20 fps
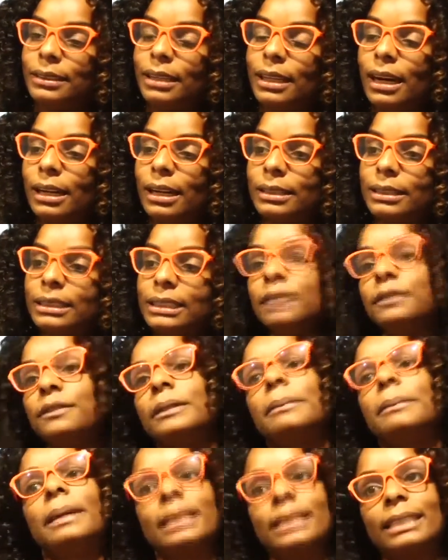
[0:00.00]

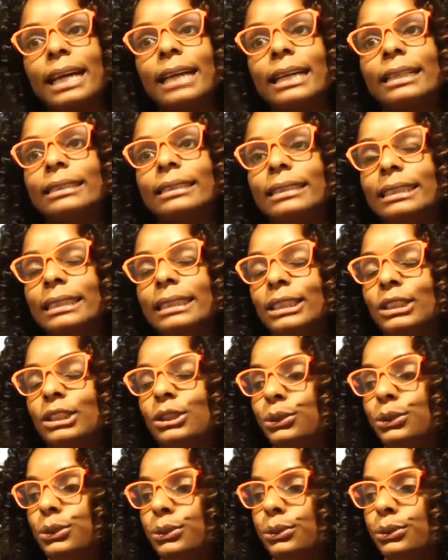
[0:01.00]
dfree mentality
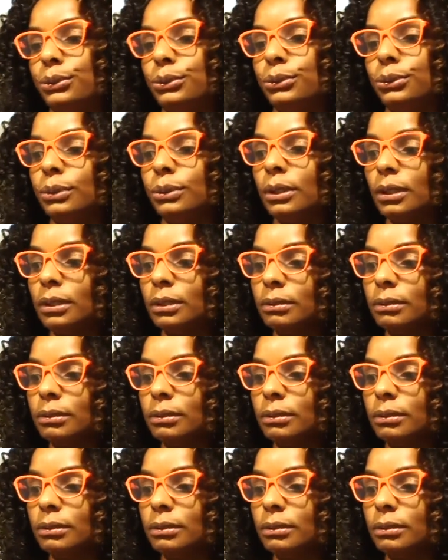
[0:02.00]
to